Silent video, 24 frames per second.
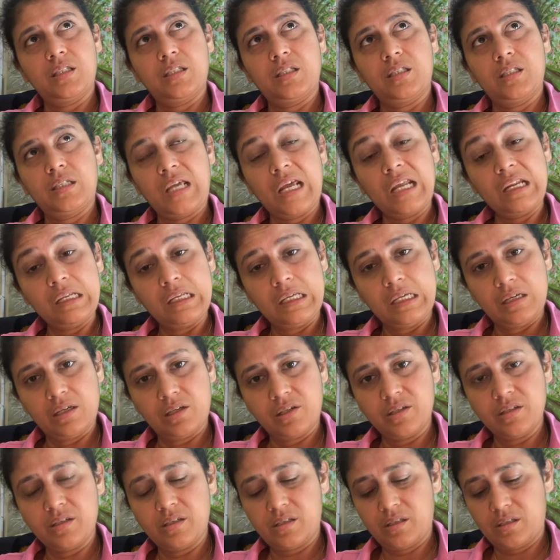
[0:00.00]
10
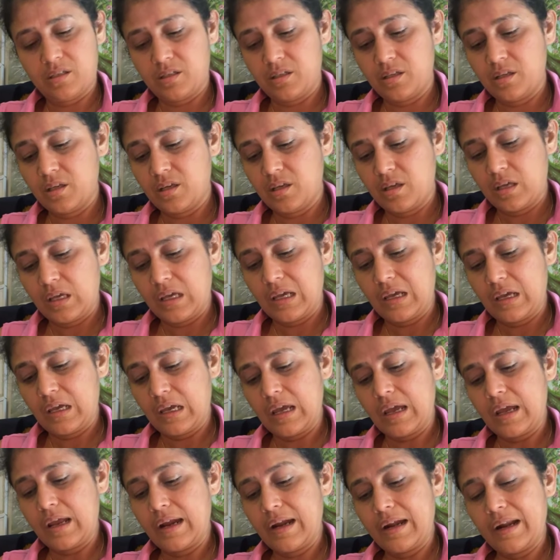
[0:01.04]
years,
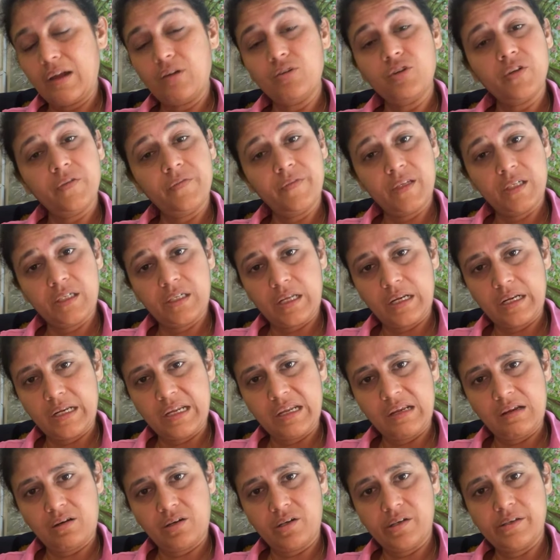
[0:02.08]
and out of the 10
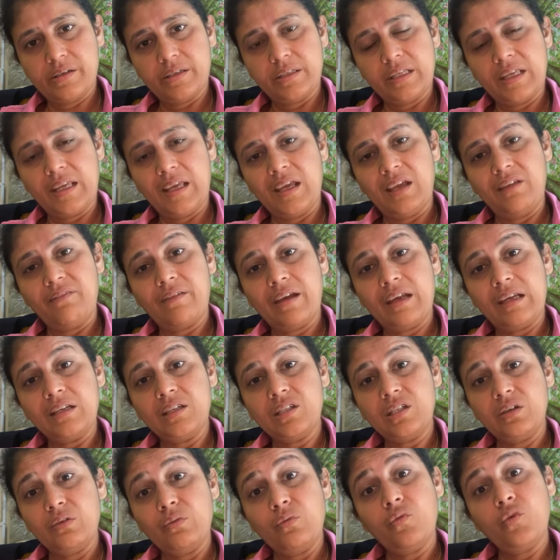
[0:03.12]
years he
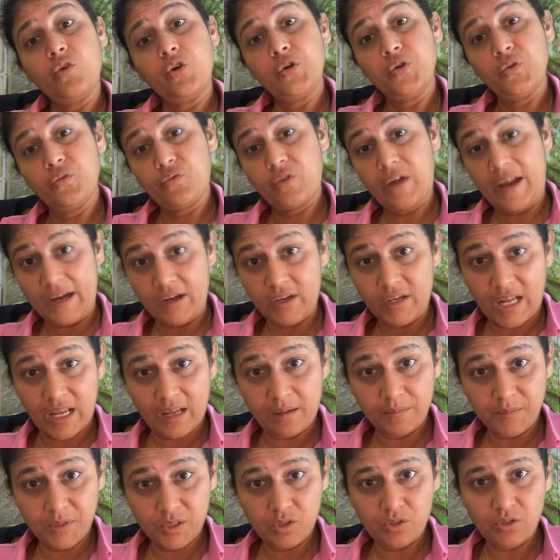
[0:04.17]
went 4 to 5
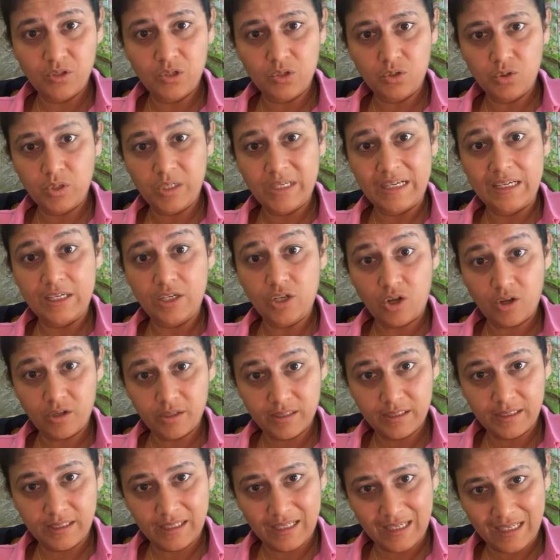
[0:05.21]
times to do detox
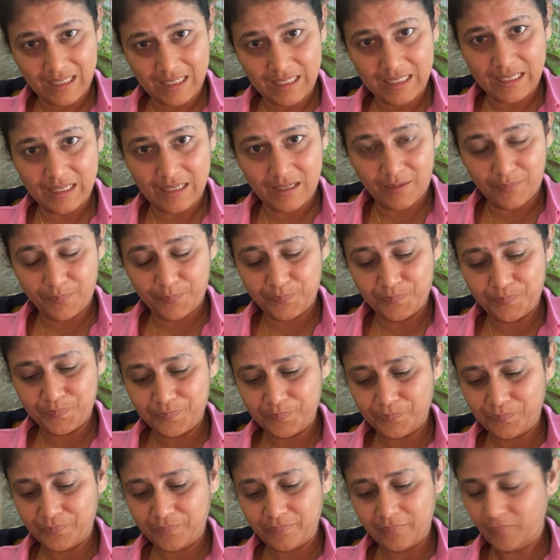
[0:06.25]
in India.
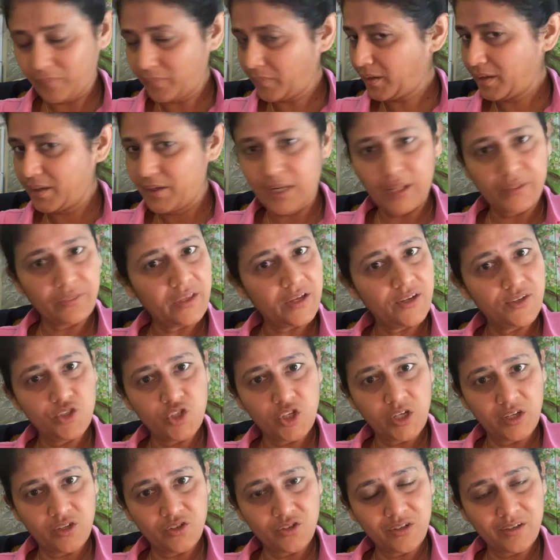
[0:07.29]
Nothing
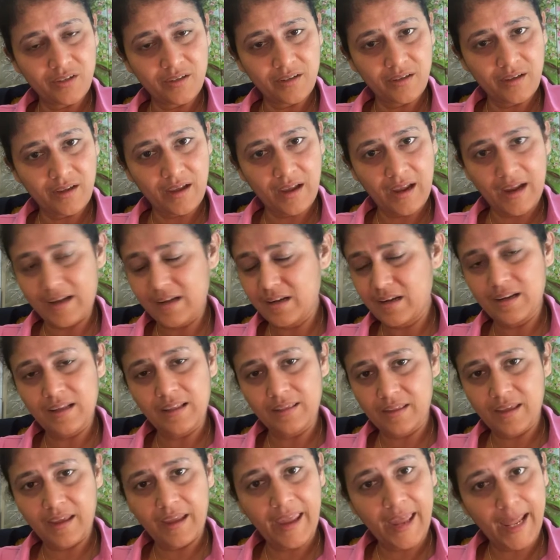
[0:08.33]
changed and
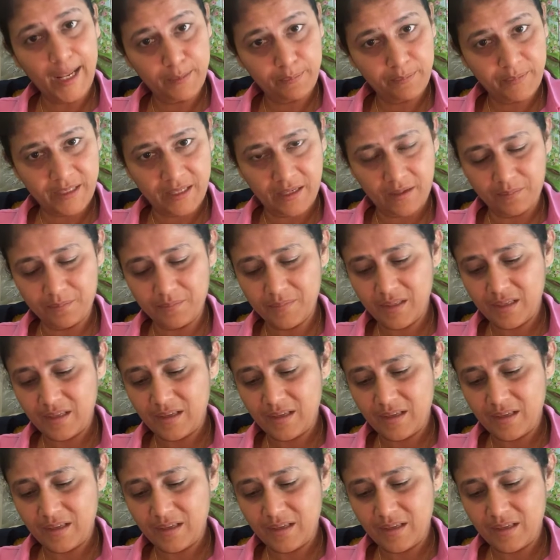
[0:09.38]
nothing helped him.